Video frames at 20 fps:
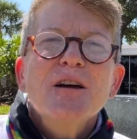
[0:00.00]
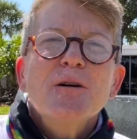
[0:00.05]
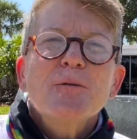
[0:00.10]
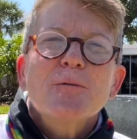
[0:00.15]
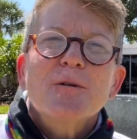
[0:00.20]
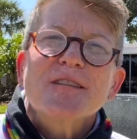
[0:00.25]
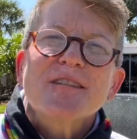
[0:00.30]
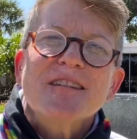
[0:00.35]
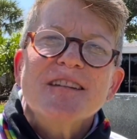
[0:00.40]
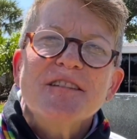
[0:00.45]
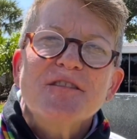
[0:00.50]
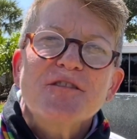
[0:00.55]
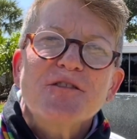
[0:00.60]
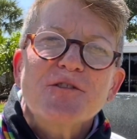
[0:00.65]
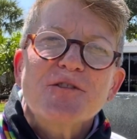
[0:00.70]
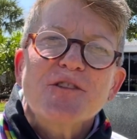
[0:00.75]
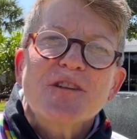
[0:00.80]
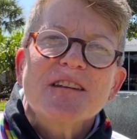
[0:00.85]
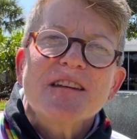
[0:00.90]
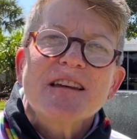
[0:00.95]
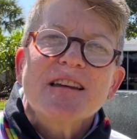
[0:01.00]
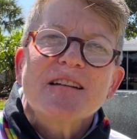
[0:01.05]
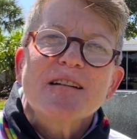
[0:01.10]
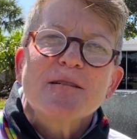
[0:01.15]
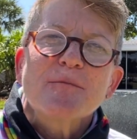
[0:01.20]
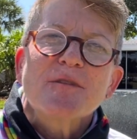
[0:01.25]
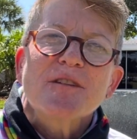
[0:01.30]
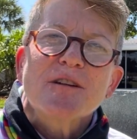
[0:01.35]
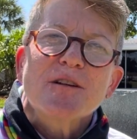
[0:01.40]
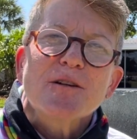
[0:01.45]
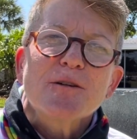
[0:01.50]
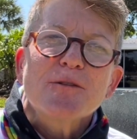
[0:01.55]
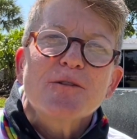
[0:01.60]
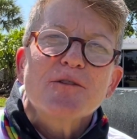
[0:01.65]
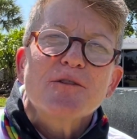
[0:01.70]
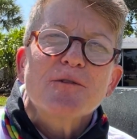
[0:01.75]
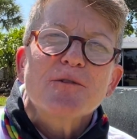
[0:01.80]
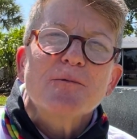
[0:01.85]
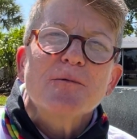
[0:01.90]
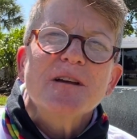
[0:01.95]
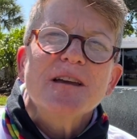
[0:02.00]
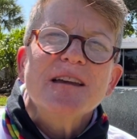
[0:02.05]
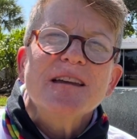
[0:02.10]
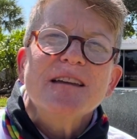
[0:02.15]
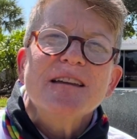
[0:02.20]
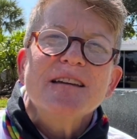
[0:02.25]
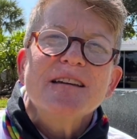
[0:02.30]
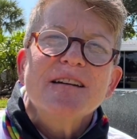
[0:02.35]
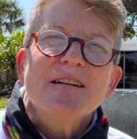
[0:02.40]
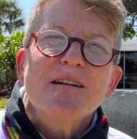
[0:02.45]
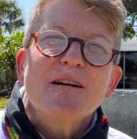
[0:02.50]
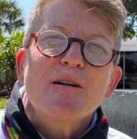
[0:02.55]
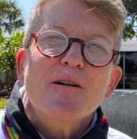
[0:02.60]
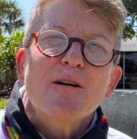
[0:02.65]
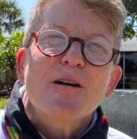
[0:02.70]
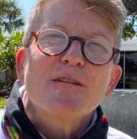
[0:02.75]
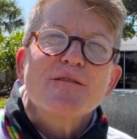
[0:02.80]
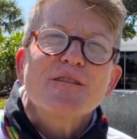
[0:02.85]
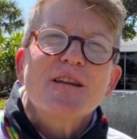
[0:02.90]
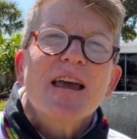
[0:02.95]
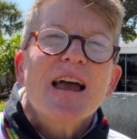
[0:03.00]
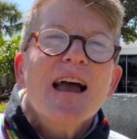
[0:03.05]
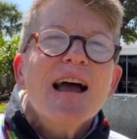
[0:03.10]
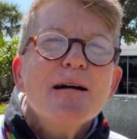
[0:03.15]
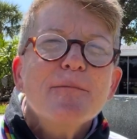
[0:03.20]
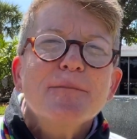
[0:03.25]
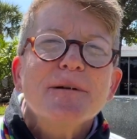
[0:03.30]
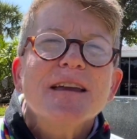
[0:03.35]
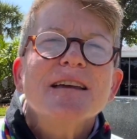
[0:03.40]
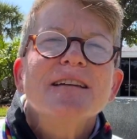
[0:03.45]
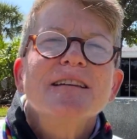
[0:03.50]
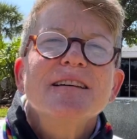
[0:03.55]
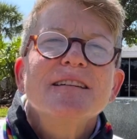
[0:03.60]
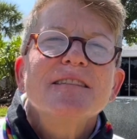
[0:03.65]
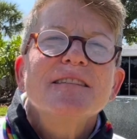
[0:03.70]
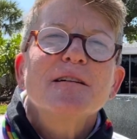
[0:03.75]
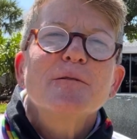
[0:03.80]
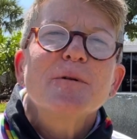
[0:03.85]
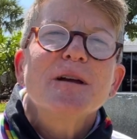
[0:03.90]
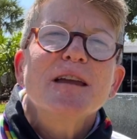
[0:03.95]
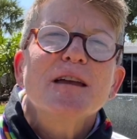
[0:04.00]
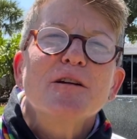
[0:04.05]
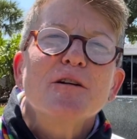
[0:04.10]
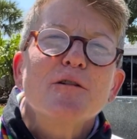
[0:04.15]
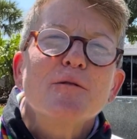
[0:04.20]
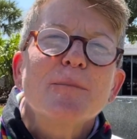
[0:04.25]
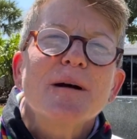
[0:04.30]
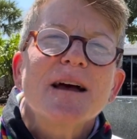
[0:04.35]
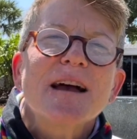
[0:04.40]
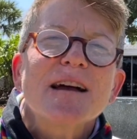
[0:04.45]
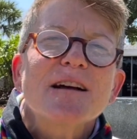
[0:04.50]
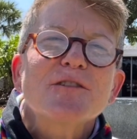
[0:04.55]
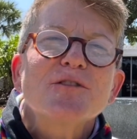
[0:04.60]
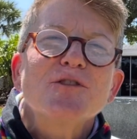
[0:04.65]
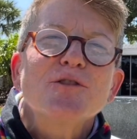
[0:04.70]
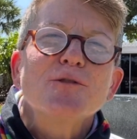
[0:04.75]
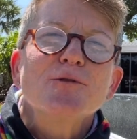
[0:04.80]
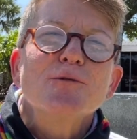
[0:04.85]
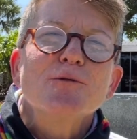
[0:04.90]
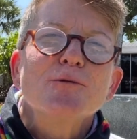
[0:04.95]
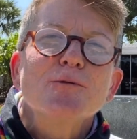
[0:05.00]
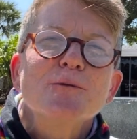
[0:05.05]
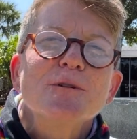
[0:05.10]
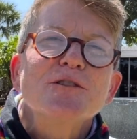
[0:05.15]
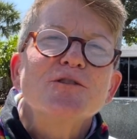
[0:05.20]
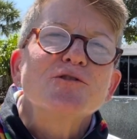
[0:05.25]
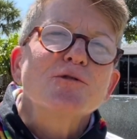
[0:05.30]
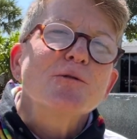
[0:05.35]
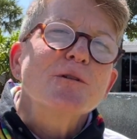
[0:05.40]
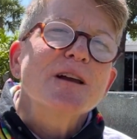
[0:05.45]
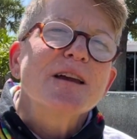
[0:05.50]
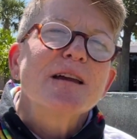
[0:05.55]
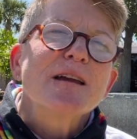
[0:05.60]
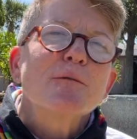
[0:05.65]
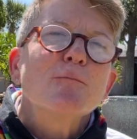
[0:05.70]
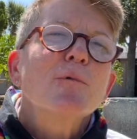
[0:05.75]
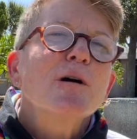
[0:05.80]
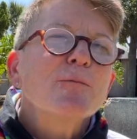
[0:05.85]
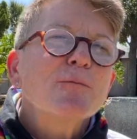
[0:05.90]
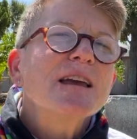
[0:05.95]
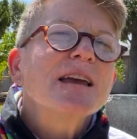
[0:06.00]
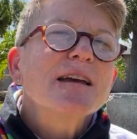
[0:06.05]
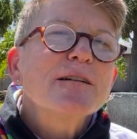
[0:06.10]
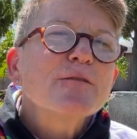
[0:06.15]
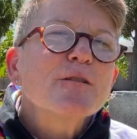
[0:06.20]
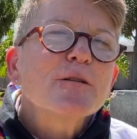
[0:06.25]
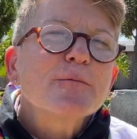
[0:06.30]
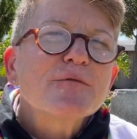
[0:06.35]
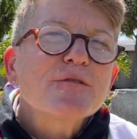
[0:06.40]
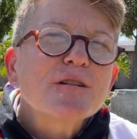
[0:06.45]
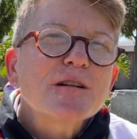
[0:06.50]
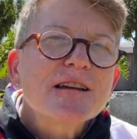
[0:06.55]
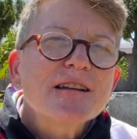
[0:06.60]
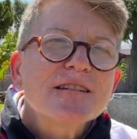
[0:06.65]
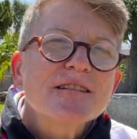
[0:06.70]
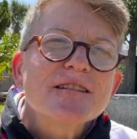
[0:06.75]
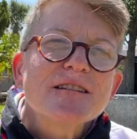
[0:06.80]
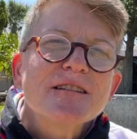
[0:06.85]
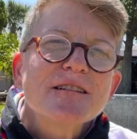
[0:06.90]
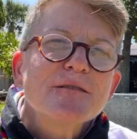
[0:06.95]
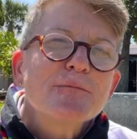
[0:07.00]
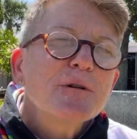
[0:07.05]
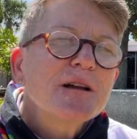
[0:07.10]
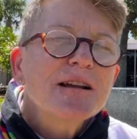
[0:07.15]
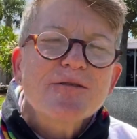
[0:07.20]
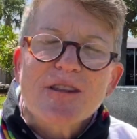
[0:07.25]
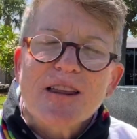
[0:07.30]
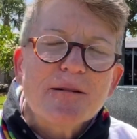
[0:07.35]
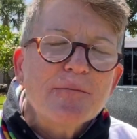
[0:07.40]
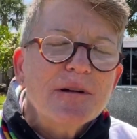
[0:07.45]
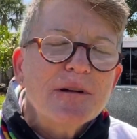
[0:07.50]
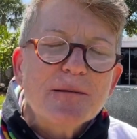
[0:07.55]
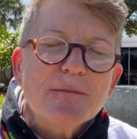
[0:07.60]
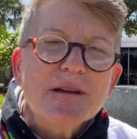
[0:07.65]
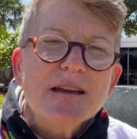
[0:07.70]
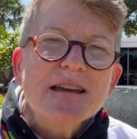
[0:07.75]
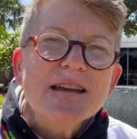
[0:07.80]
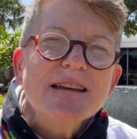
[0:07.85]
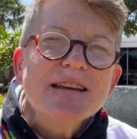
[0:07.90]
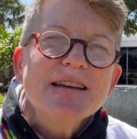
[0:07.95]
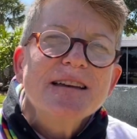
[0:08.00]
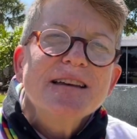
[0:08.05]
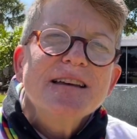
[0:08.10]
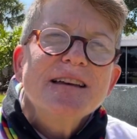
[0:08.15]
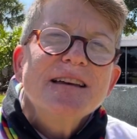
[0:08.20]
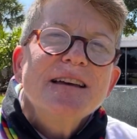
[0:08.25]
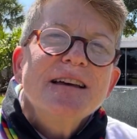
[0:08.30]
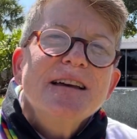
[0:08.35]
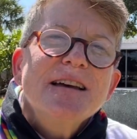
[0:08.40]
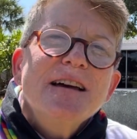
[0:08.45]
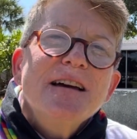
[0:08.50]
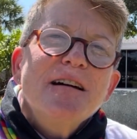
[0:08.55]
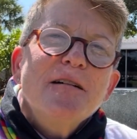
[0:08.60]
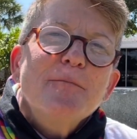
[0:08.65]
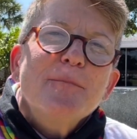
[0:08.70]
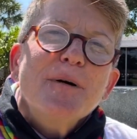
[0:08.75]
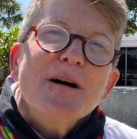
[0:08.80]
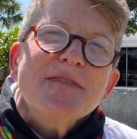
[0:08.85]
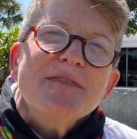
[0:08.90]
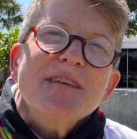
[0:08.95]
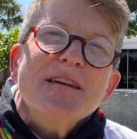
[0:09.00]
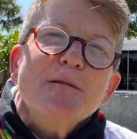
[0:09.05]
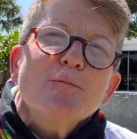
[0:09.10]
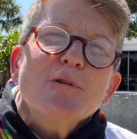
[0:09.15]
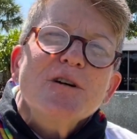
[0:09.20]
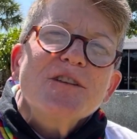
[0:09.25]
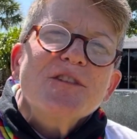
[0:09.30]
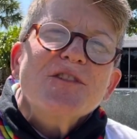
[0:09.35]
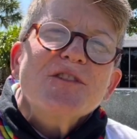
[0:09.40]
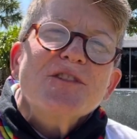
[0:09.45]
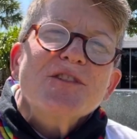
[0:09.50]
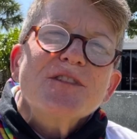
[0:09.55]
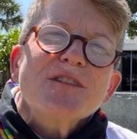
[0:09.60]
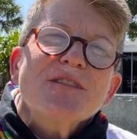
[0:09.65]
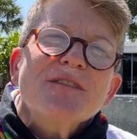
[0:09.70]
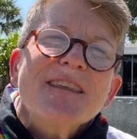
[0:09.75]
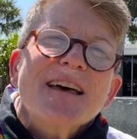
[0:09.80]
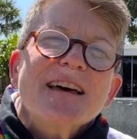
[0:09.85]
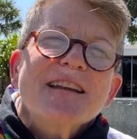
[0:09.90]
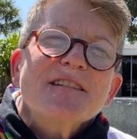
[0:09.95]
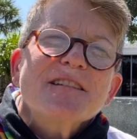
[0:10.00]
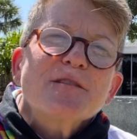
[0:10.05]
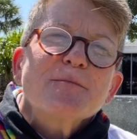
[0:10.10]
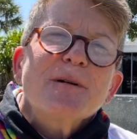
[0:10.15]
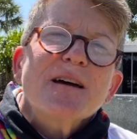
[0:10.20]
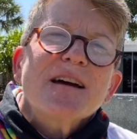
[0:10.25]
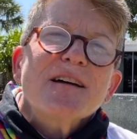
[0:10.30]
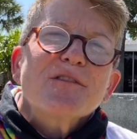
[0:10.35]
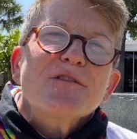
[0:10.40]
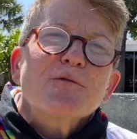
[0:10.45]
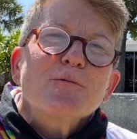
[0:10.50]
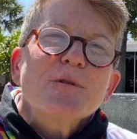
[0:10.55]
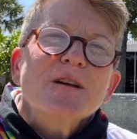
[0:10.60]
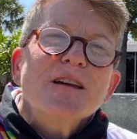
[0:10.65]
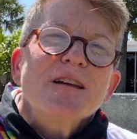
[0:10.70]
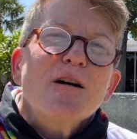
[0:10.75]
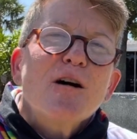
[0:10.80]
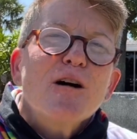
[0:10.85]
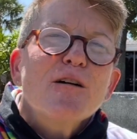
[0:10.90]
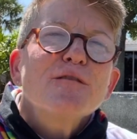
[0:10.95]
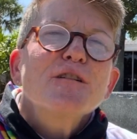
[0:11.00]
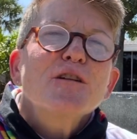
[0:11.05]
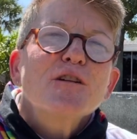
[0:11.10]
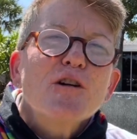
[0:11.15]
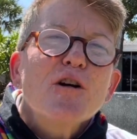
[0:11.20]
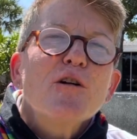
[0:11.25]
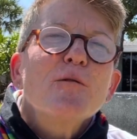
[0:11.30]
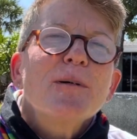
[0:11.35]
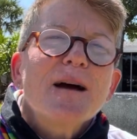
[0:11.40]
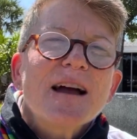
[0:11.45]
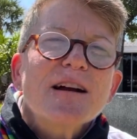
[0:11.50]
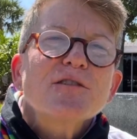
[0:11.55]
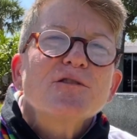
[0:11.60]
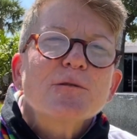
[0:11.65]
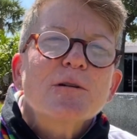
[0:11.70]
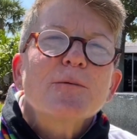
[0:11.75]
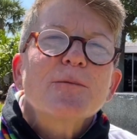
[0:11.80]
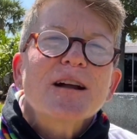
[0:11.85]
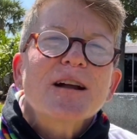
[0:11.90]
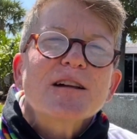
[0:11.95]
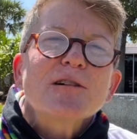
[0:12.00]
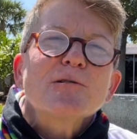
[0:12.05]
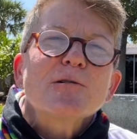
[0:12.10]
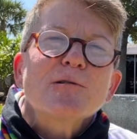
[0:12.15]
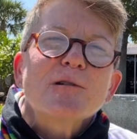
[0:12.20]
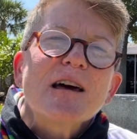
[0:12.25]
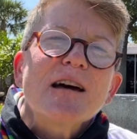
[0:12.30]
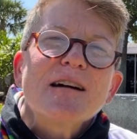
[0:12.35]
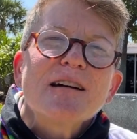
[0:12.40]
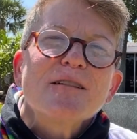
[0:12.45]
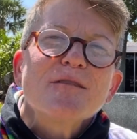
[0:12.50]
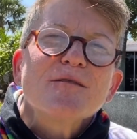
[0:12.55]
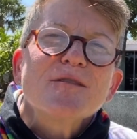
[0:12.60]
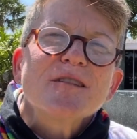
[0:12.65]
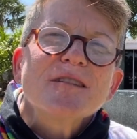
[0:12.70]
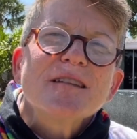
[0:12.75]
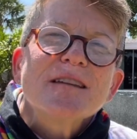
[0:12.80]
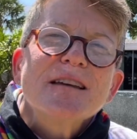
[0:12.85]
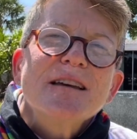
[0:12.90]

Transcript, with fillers: Once Easter Sunday comes and goes, we are often happy that we can go back to enjoying what we gave up for Lent, whatever that may be. But then once that has passed, we often go back to our regular lives.